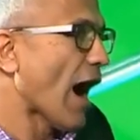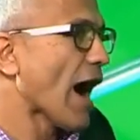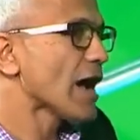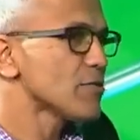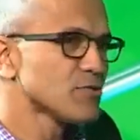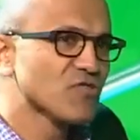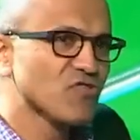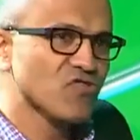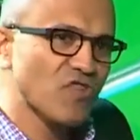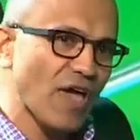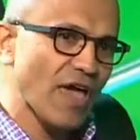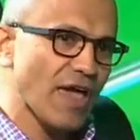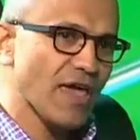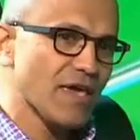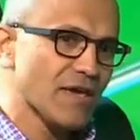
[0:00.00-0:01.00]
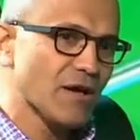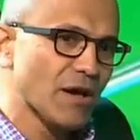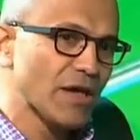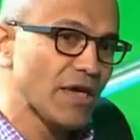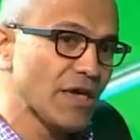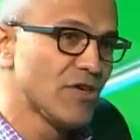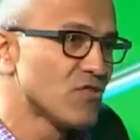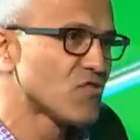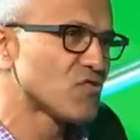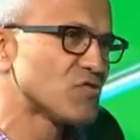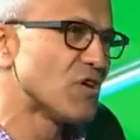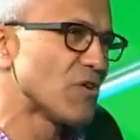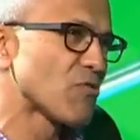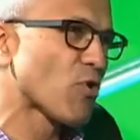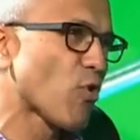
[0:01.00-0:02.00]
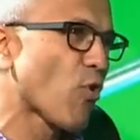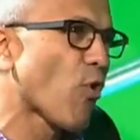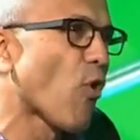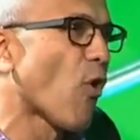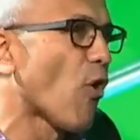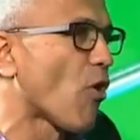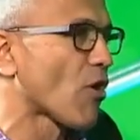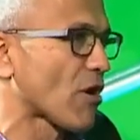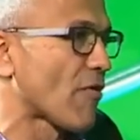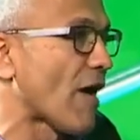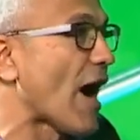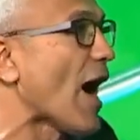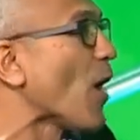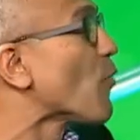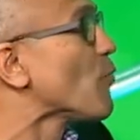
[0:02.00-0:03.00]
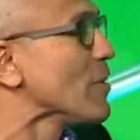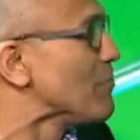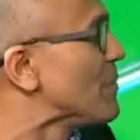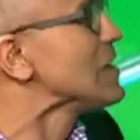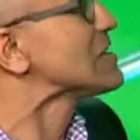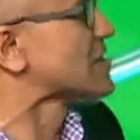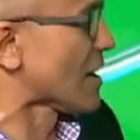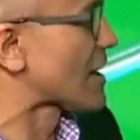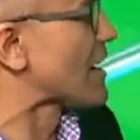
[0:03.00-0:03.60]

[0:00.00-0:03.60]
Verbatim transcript: I would say, is the core of how we built our